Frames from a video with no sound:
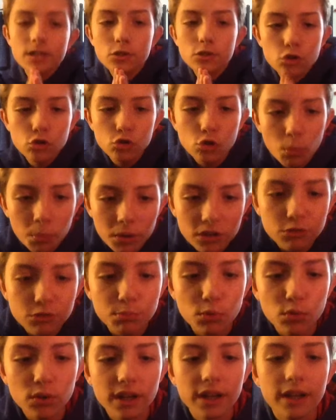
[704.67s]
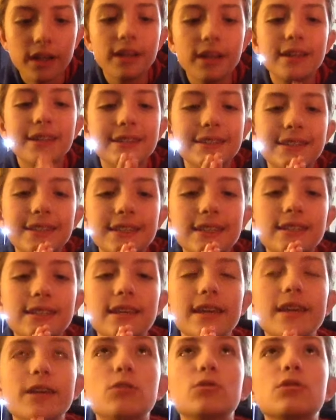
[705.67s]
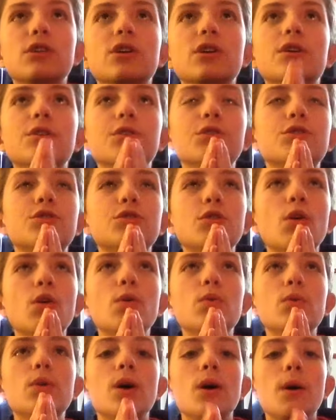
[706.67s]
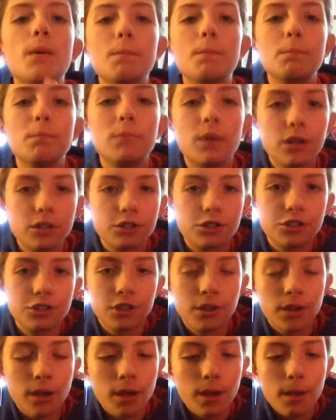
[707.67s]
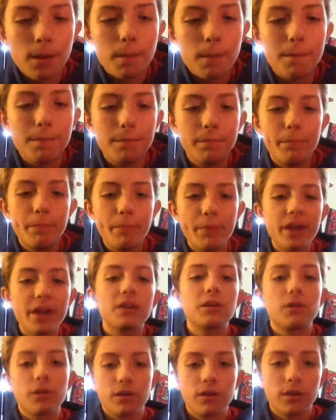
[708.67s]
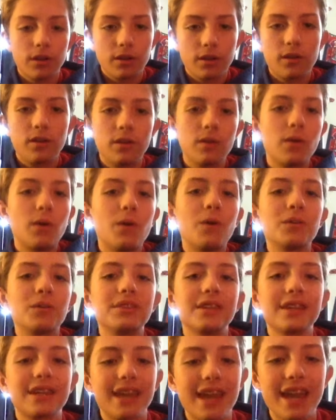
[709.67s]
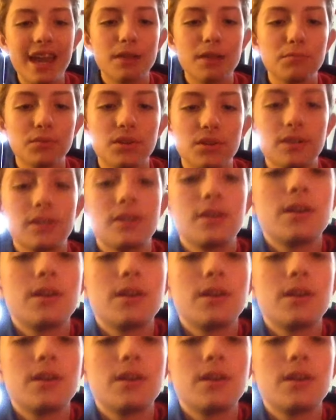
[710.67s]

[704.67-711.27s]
so much more detailed, so much better on the camera